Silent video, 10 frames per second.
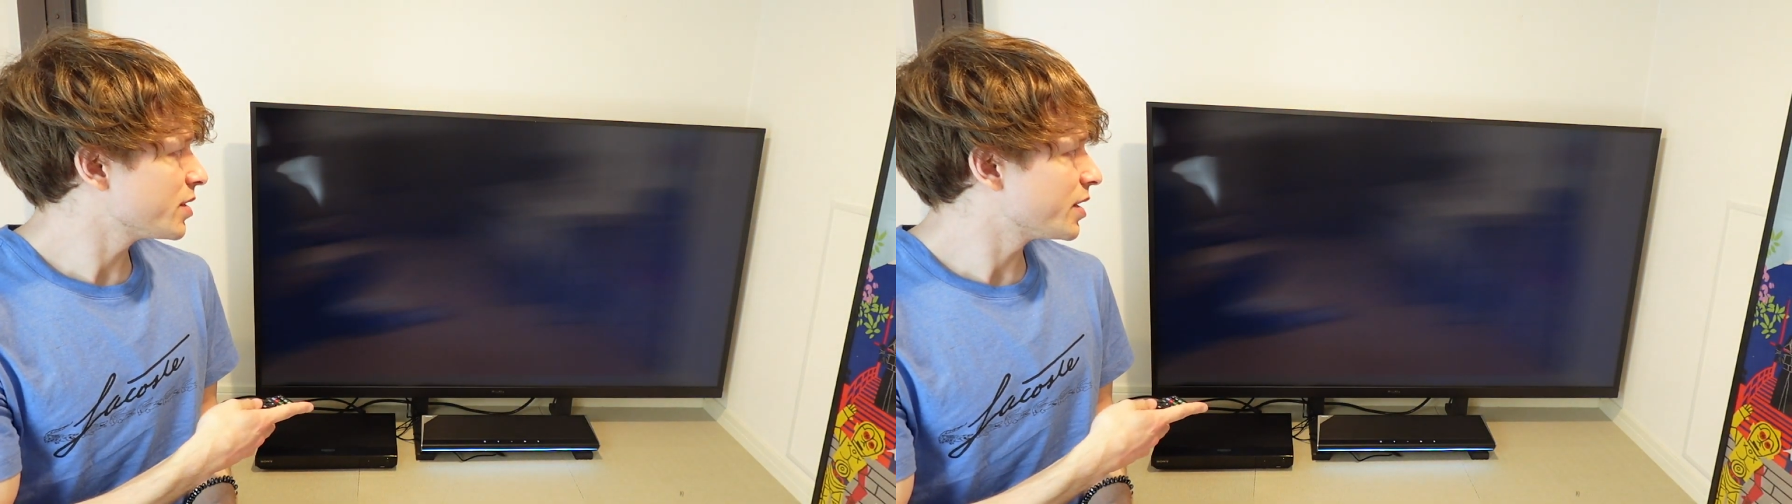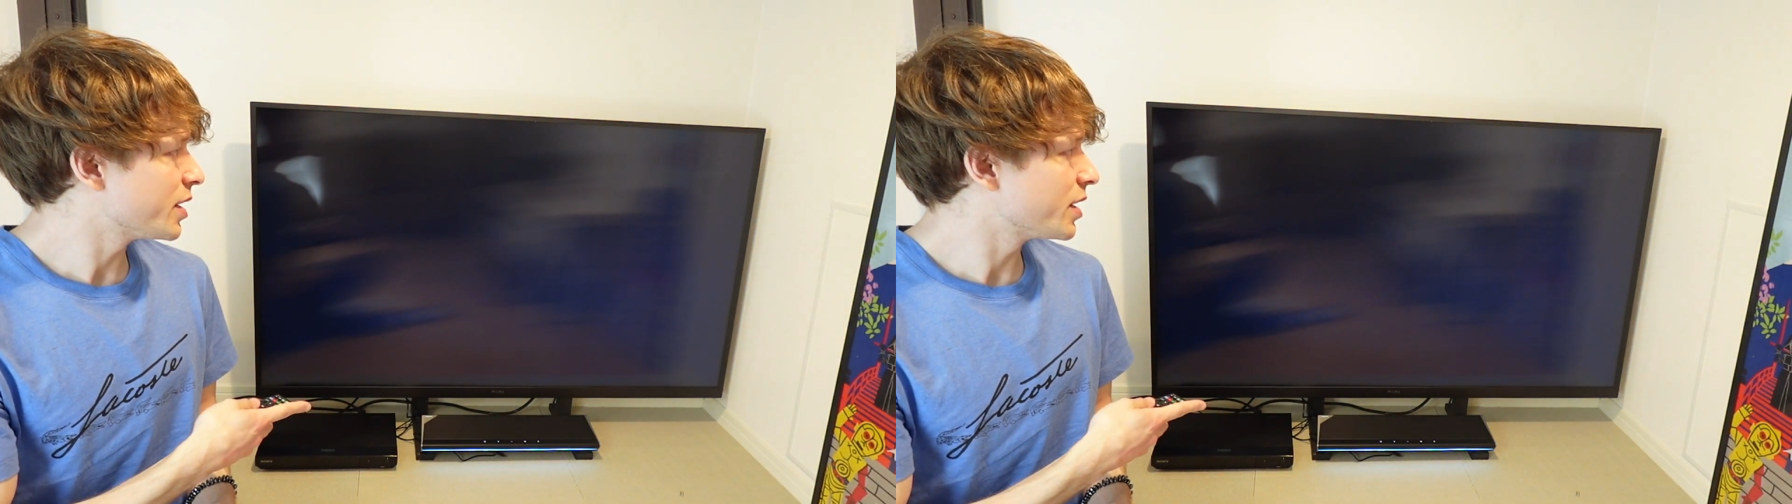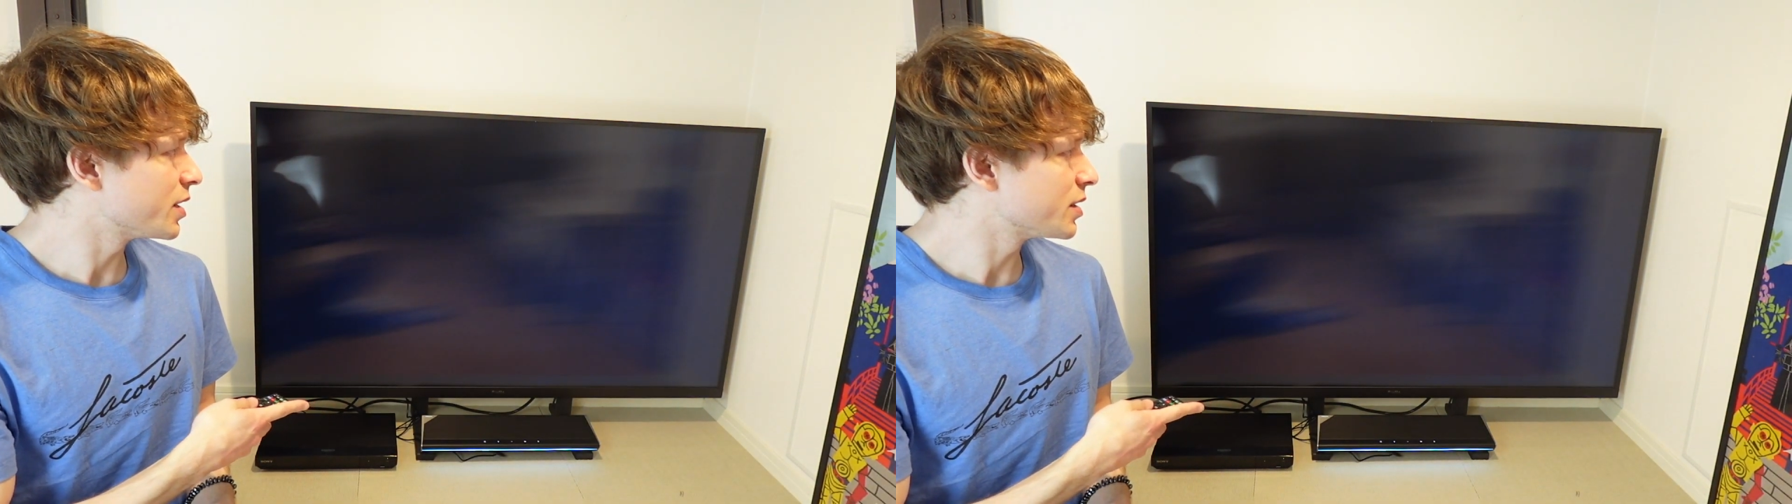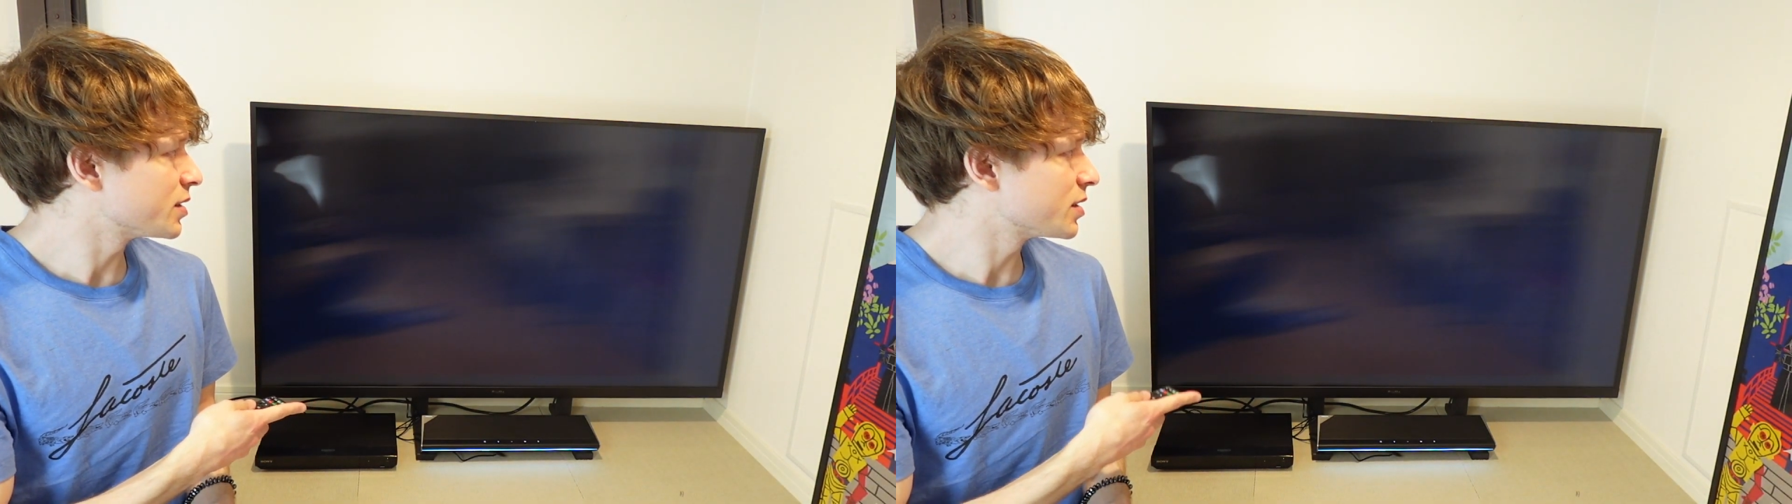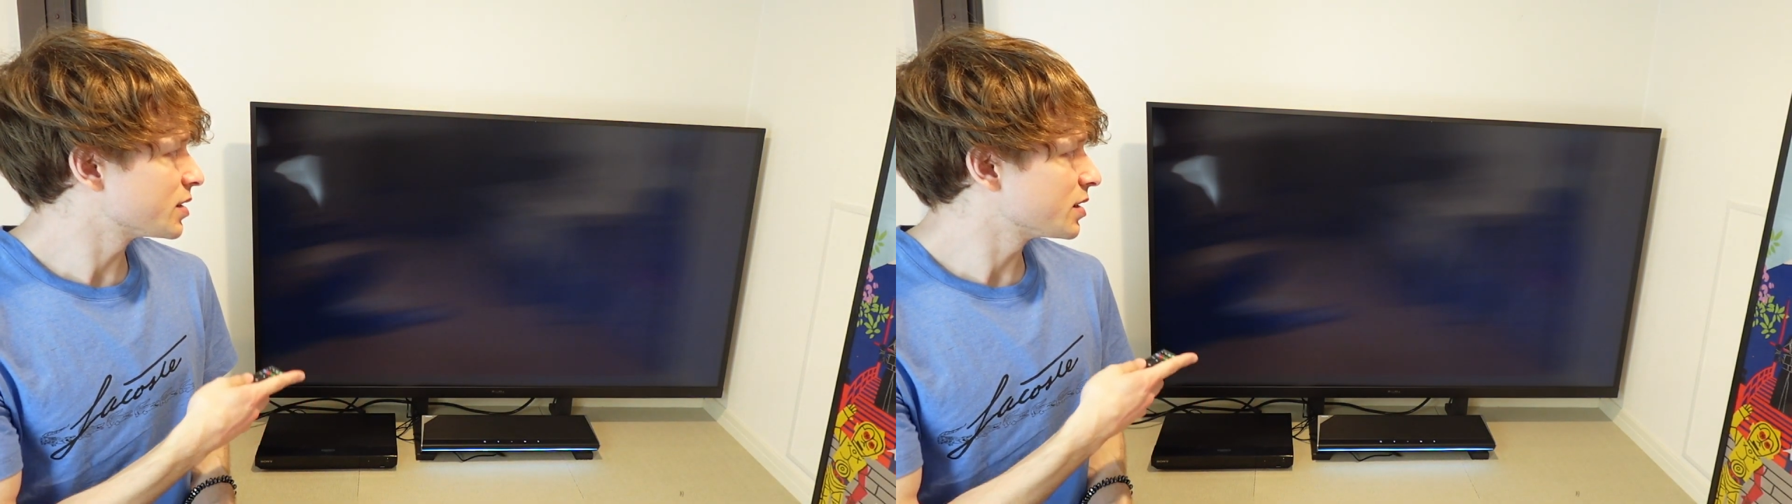
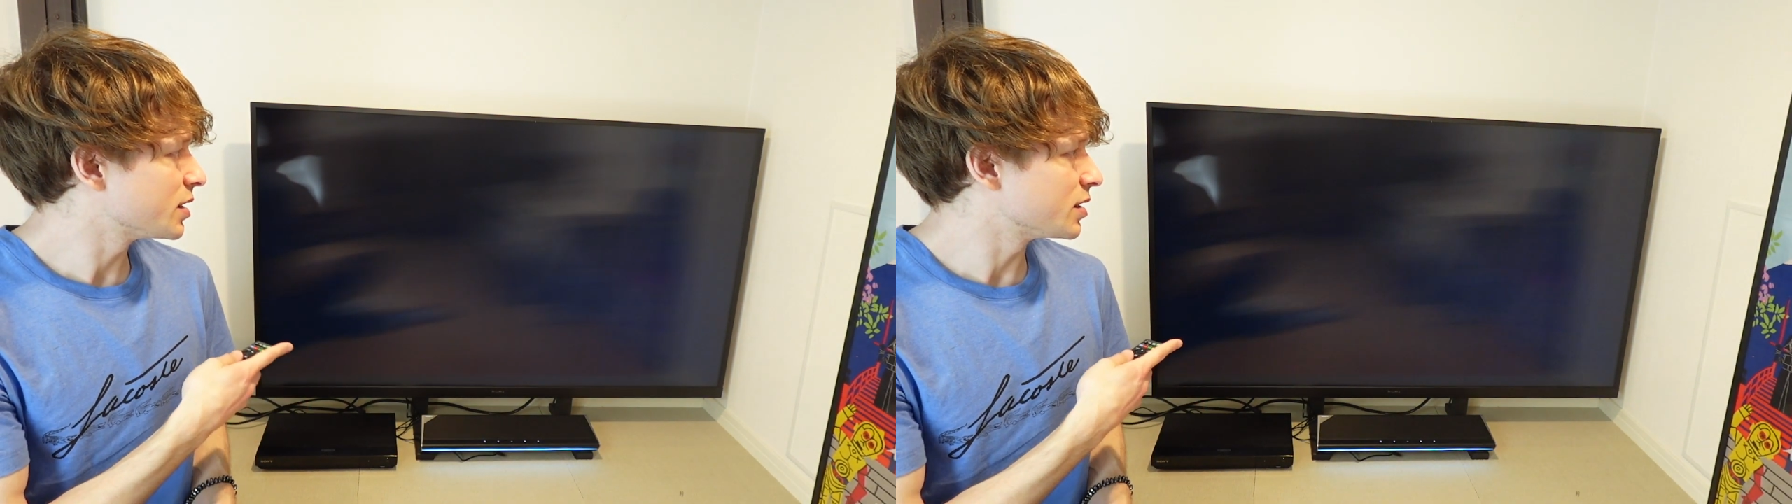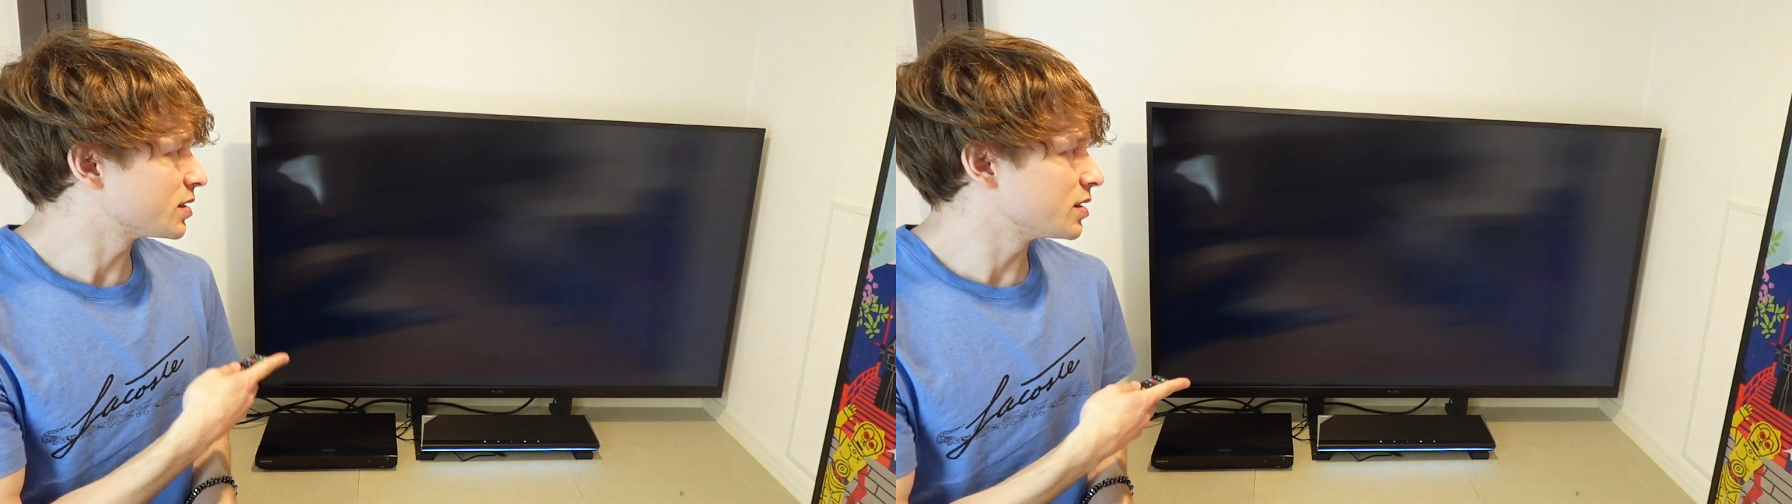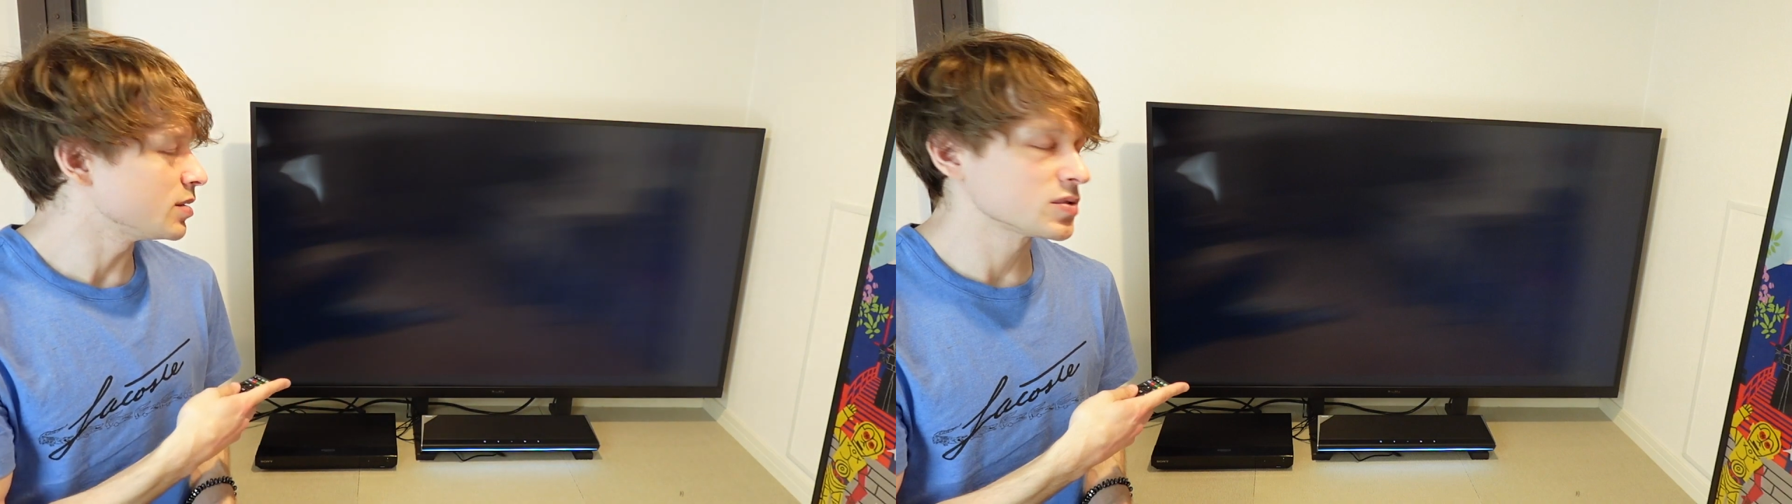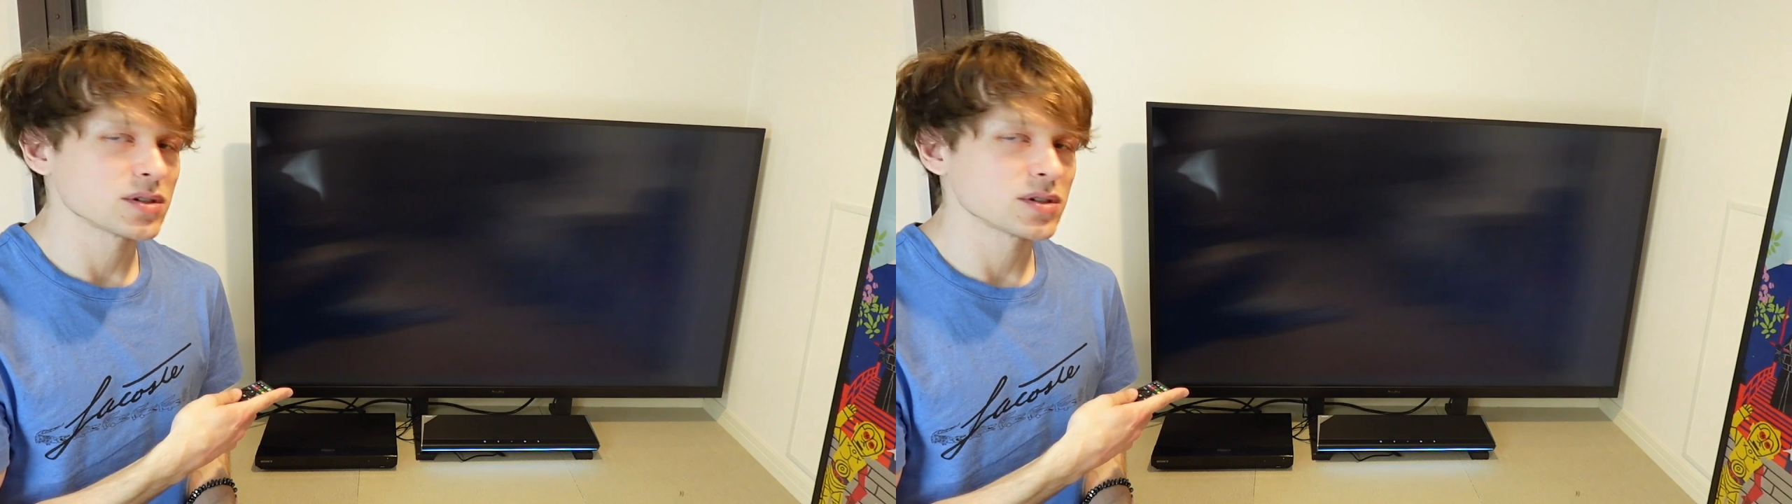and it seems